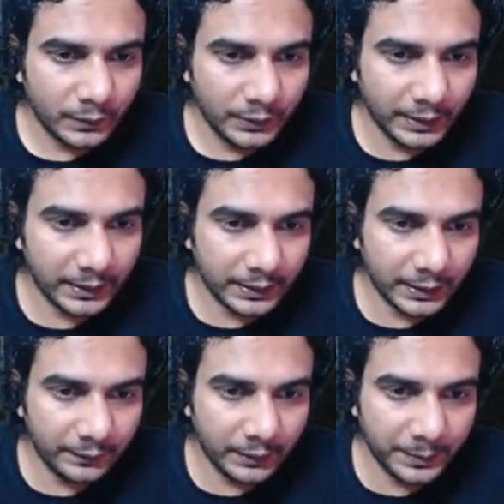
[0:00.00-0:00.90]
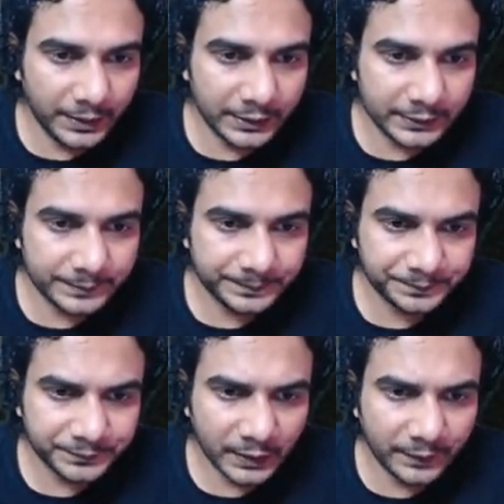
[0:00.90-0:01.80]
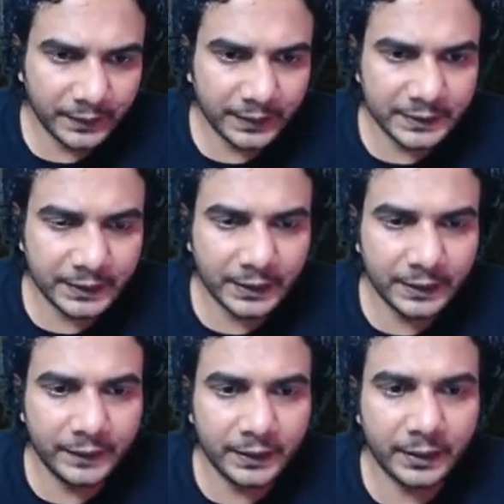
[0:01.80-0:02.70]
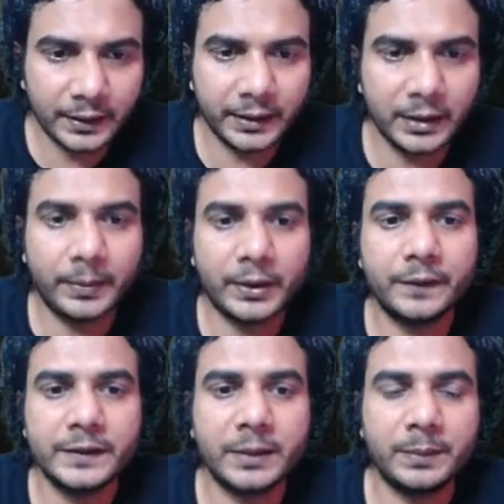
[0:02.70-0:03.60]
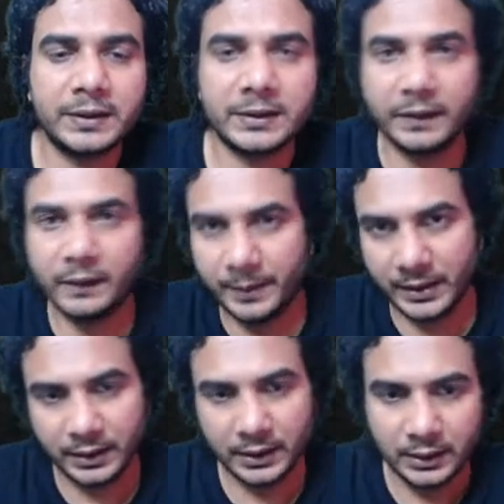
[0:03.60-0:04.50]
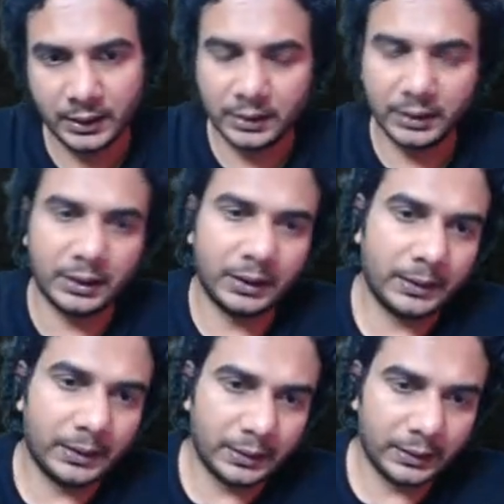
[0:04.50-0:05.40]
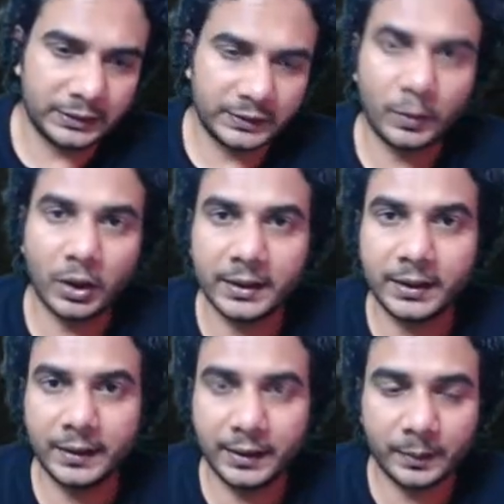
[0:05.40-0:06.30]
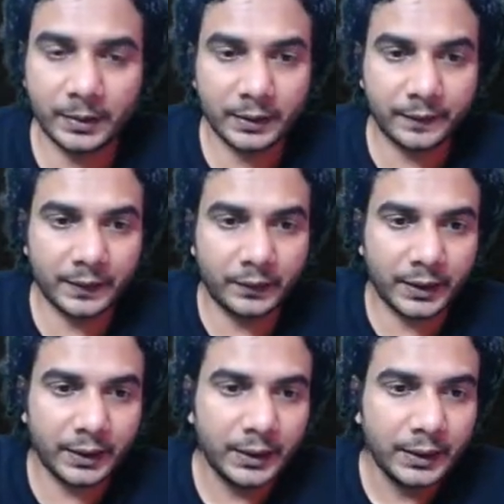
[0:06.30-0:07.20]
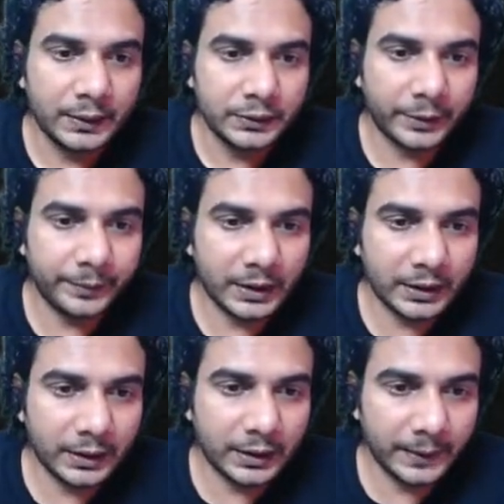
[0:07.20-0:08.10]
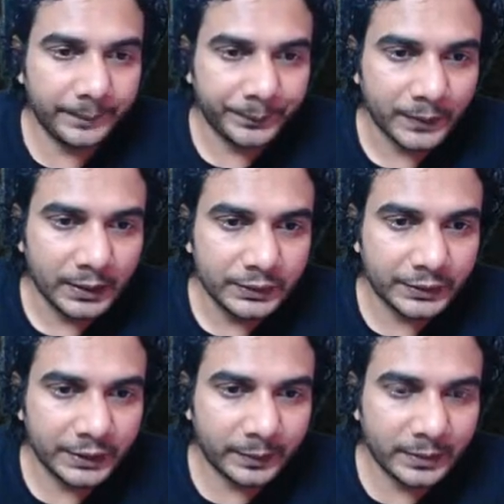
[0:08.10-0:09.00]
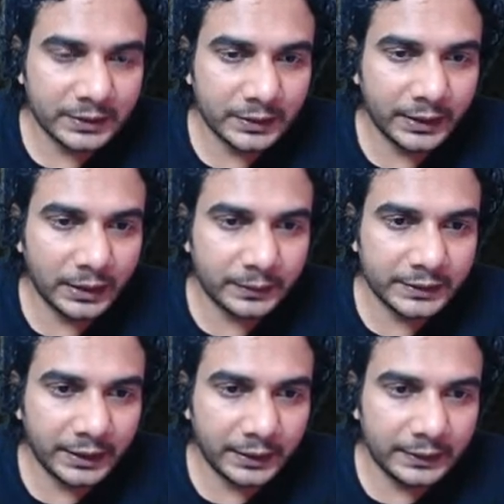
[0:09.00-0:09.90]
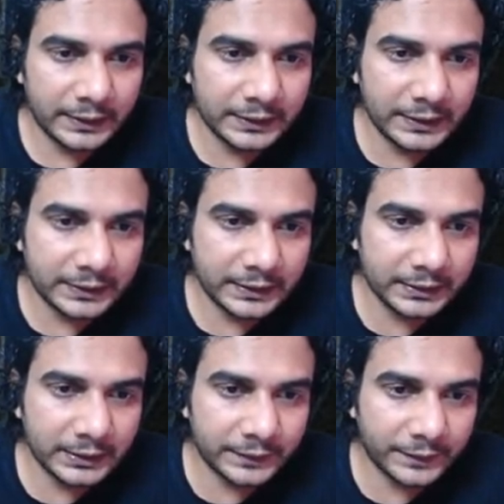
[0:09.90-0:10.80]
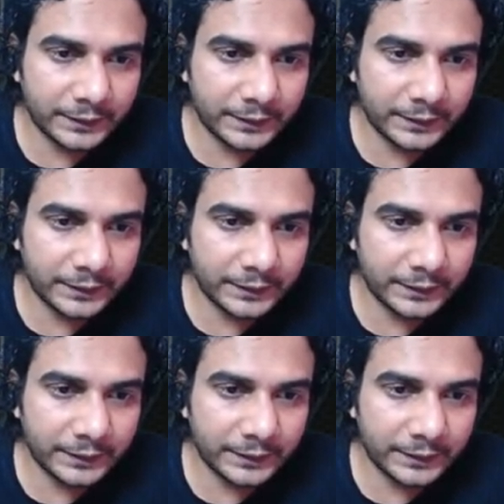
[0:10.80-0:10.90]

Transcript: then k will be this. If k is negative, then real part of Z plus k will be smaller than real part of k, okay? So I'm taking k. So that means real, see, this distance is,